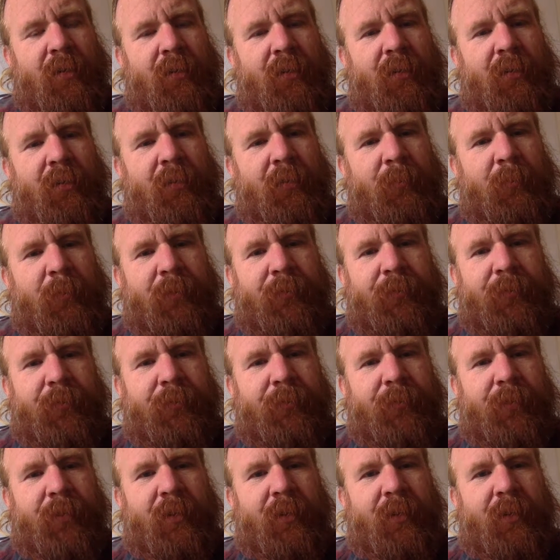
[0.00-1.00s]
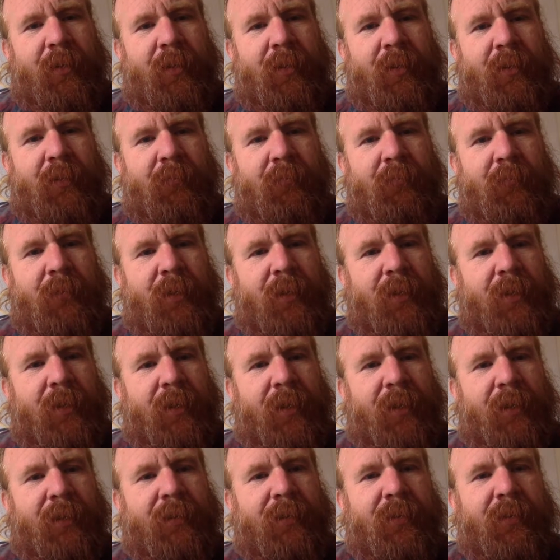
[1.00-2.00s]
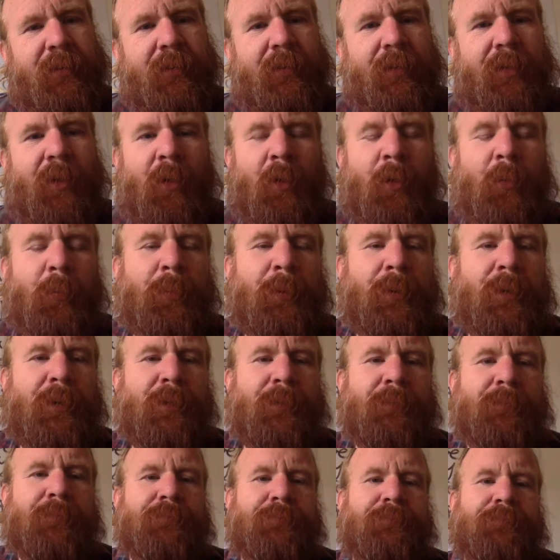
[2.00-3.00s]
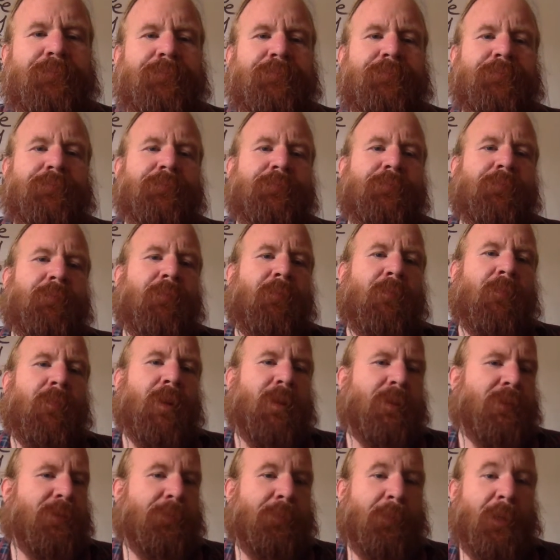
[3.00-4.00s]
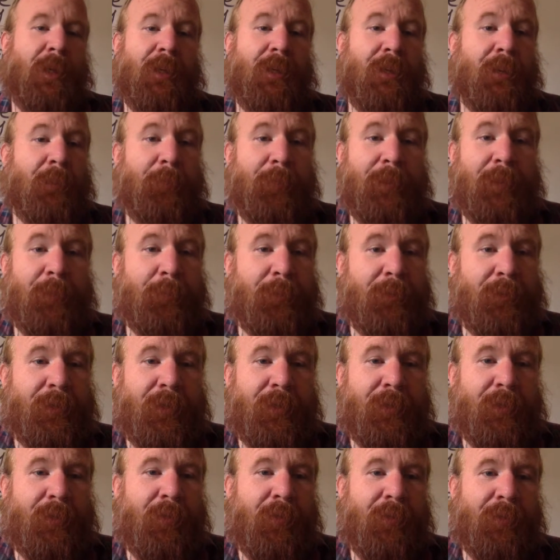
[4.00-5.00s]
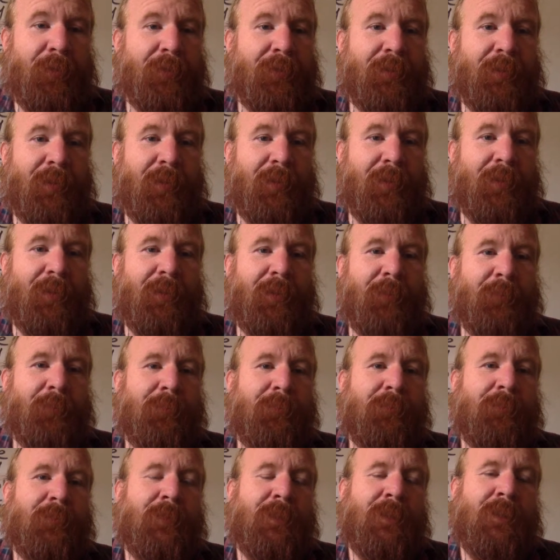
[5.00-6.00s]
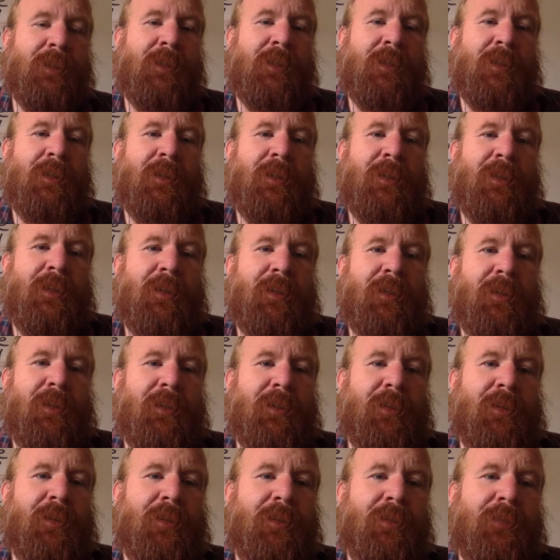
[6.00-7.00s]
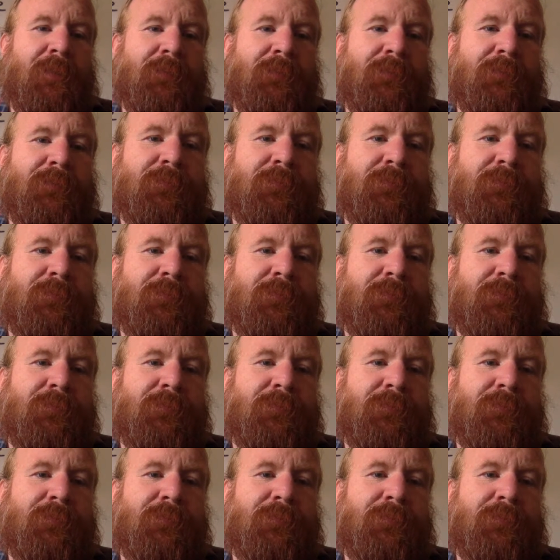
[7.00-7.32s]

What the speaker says: I feel very connected and open. I smile at people now all the time. Um,